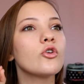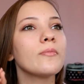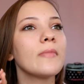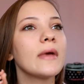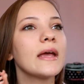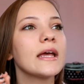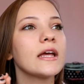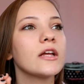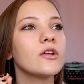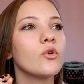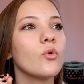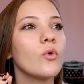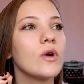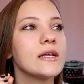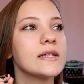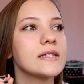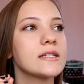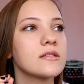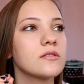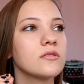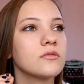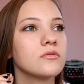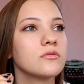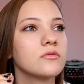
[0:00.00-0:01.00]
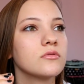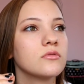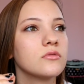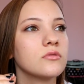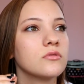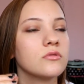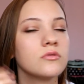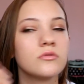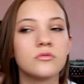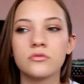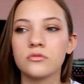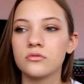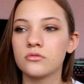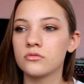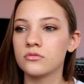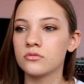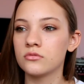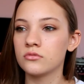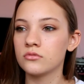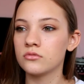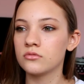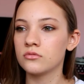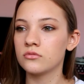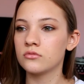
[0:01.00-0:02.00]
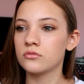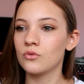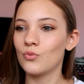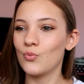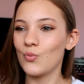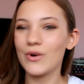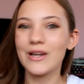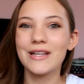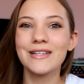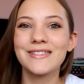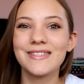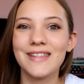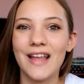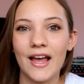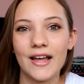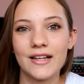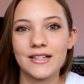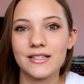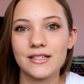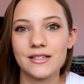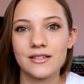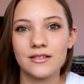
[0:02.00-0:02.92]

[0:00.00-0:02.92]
are you making noise? What is that?